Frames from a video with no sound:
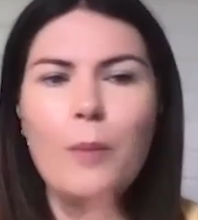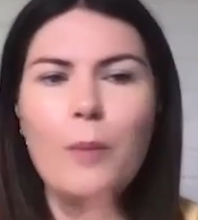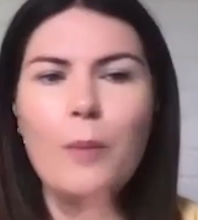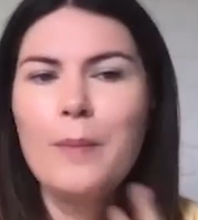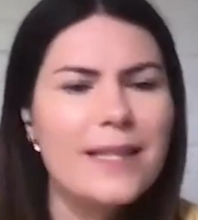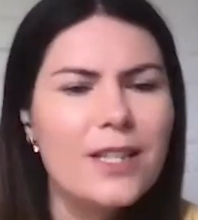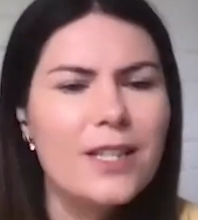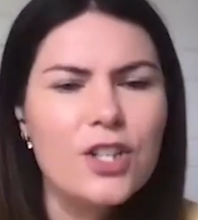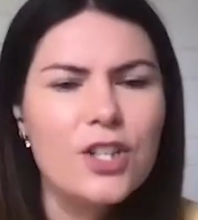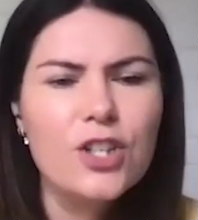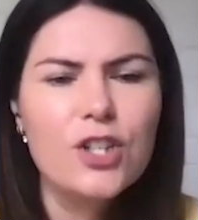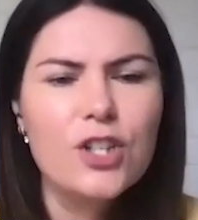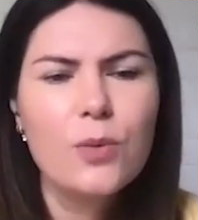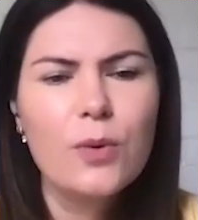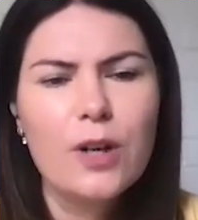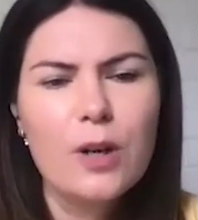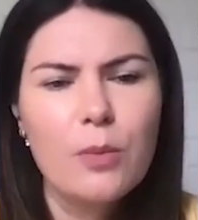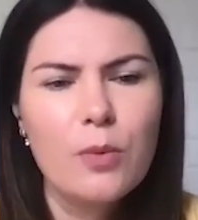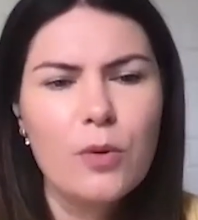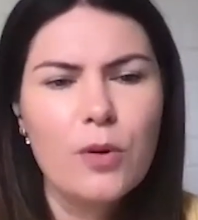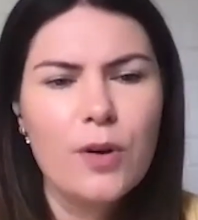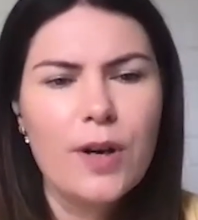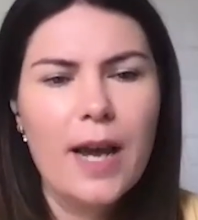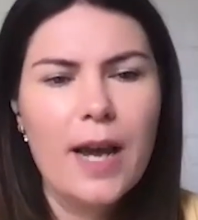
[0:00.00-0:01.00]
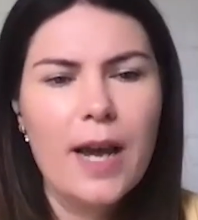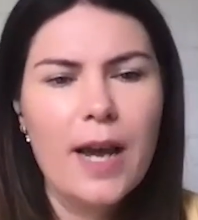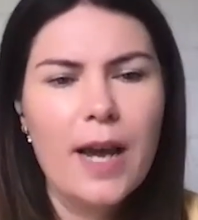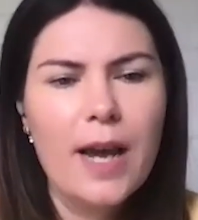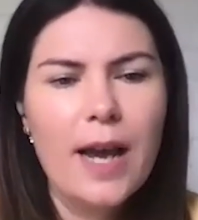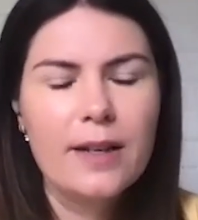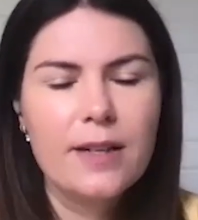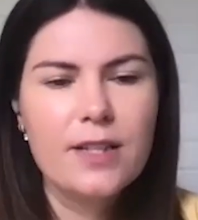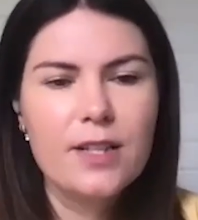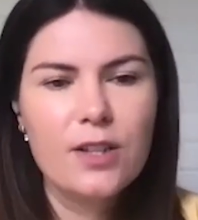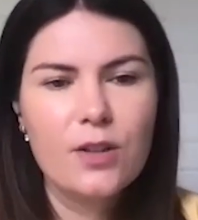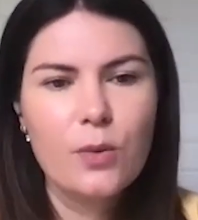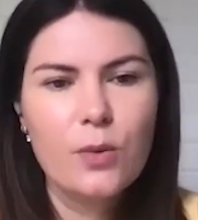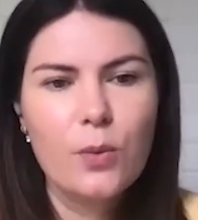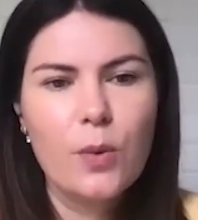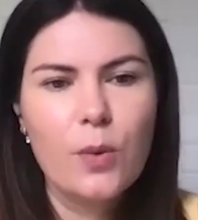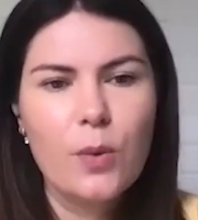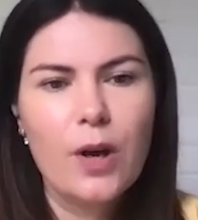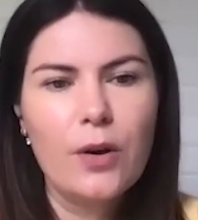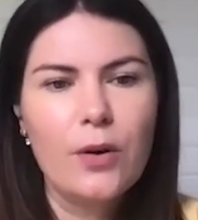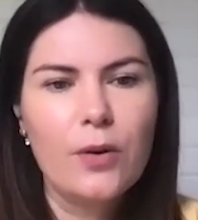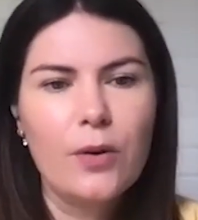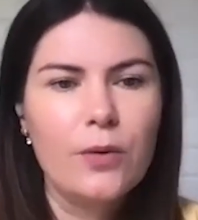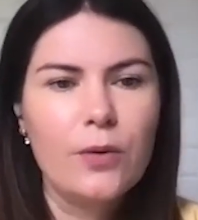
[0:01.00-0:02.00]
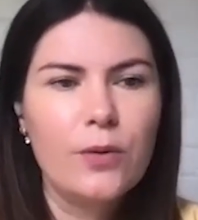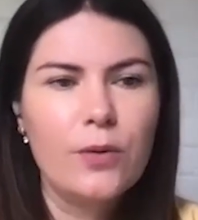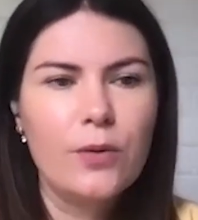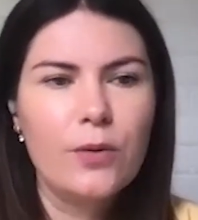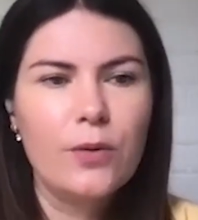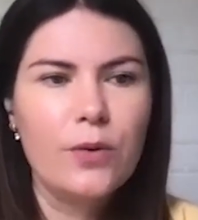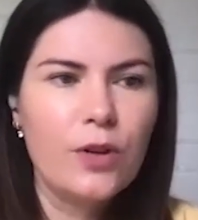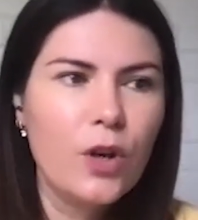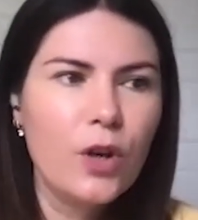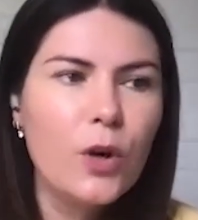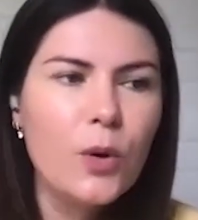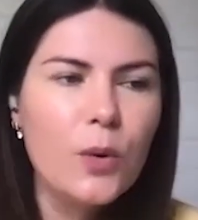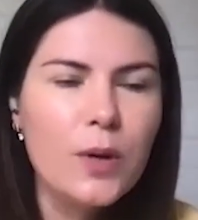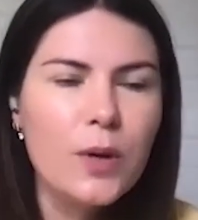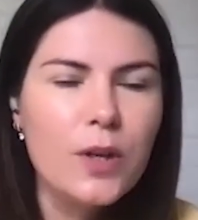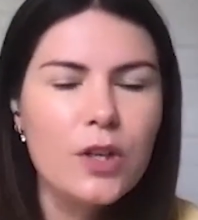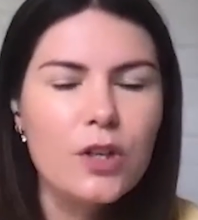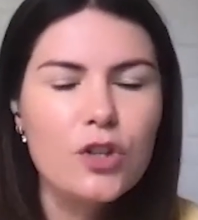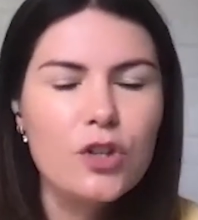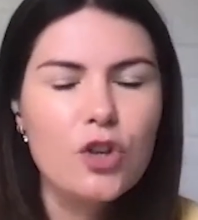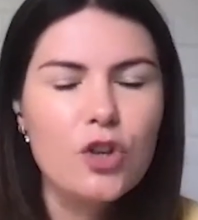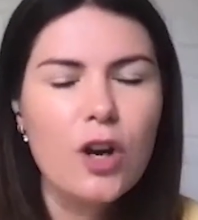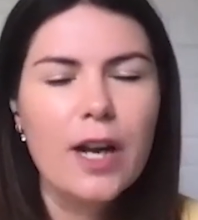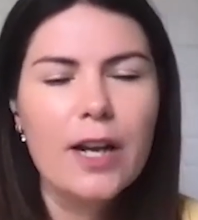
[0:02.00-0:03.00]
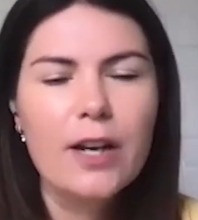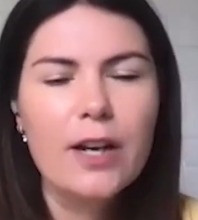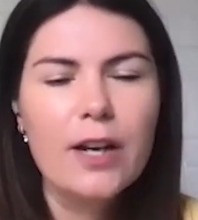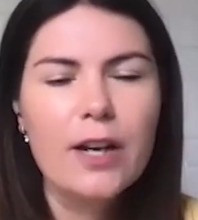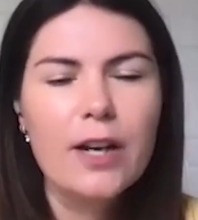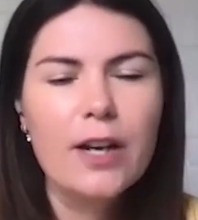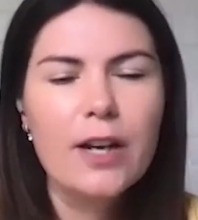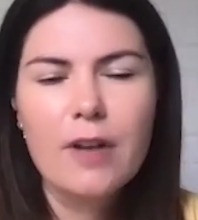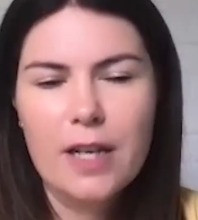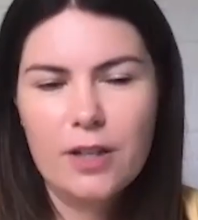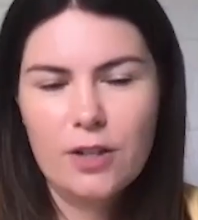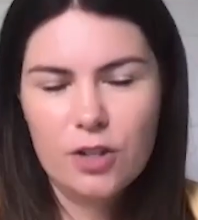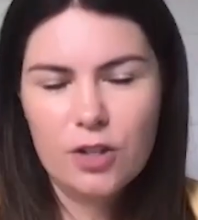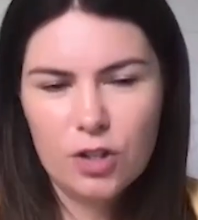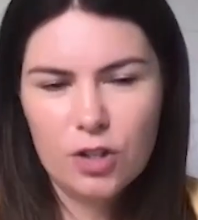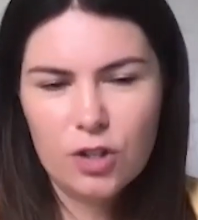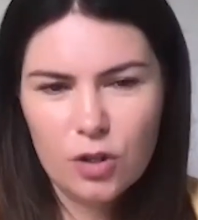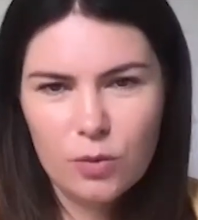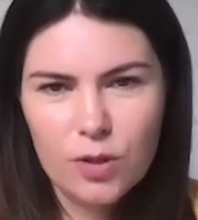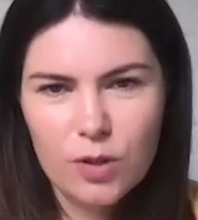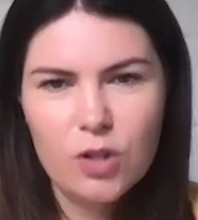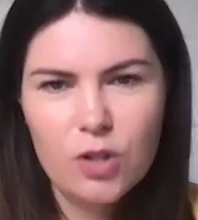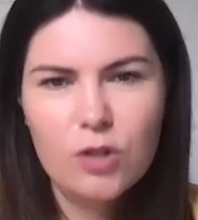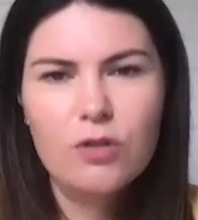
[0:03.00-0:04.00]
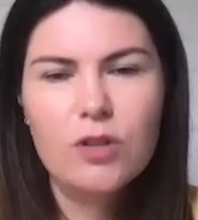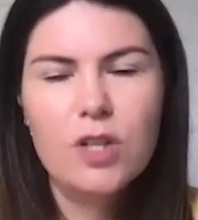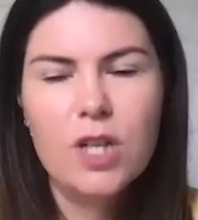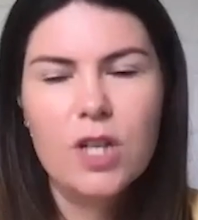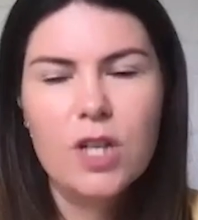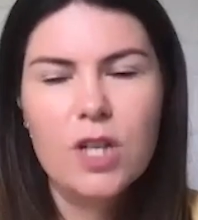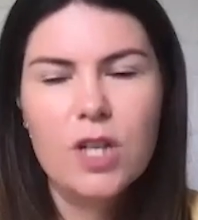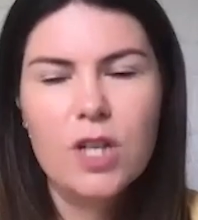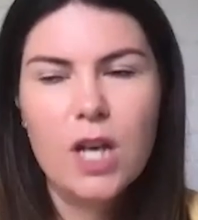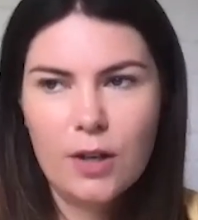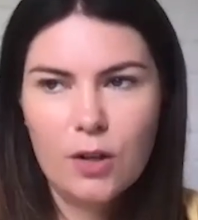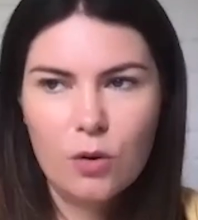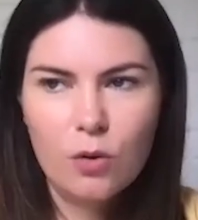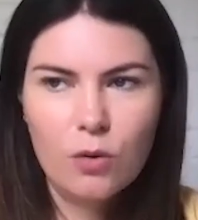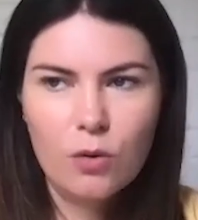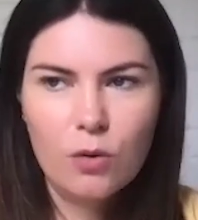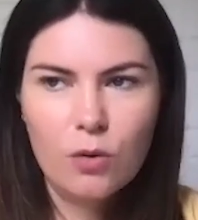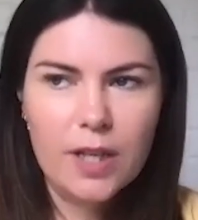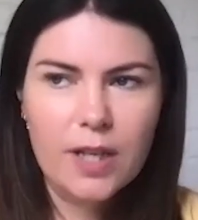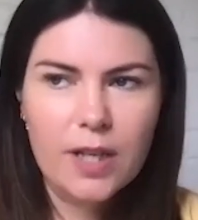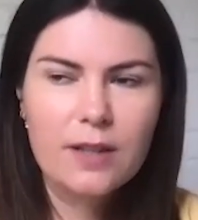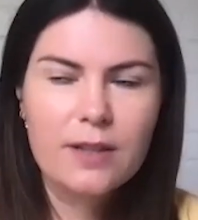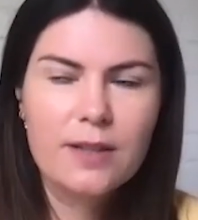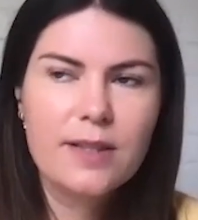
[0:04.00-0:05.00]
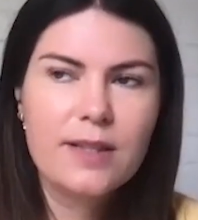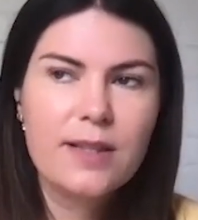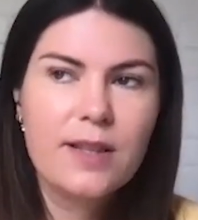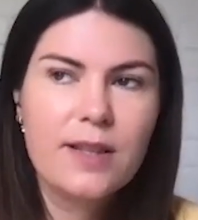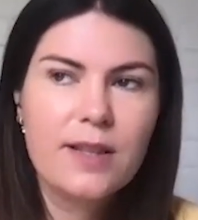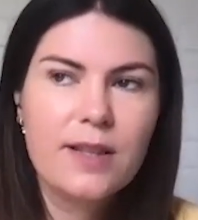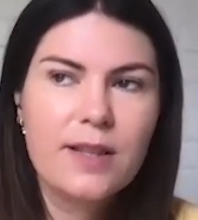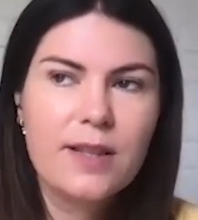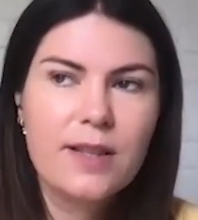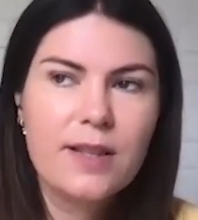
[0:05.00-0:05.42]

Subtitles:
message do you want to put out into the world? Who are you trying to reach? Who is your target audience?